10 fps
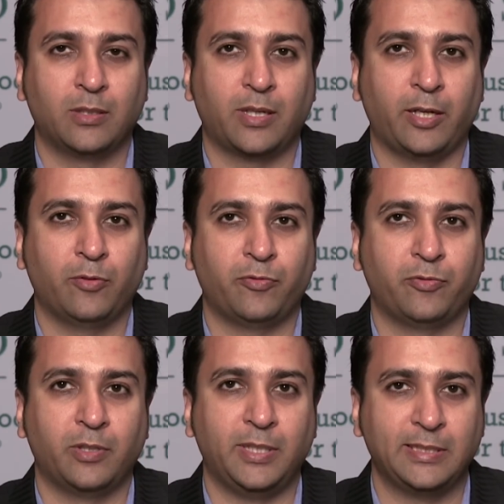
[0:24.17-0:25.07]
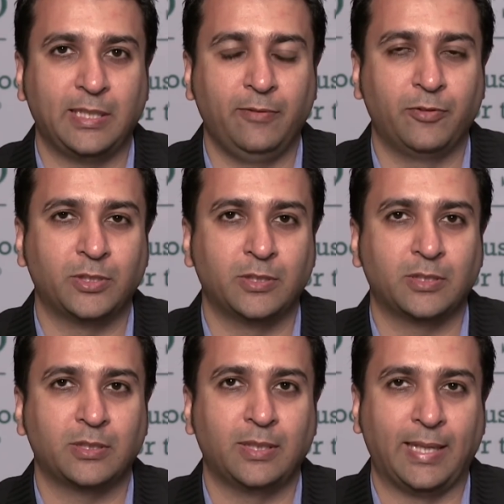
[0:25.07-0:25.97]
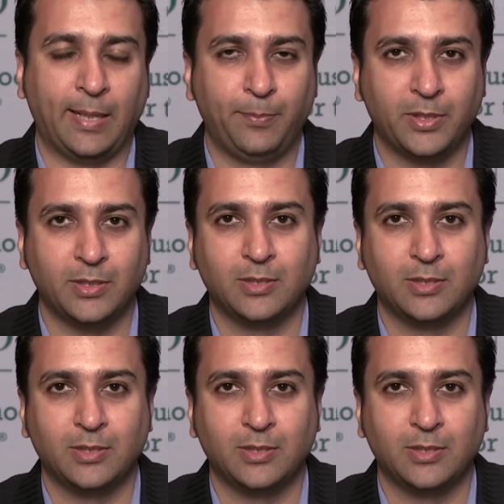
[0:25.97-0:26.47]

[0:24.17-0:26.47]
kind of reskilling which has helped,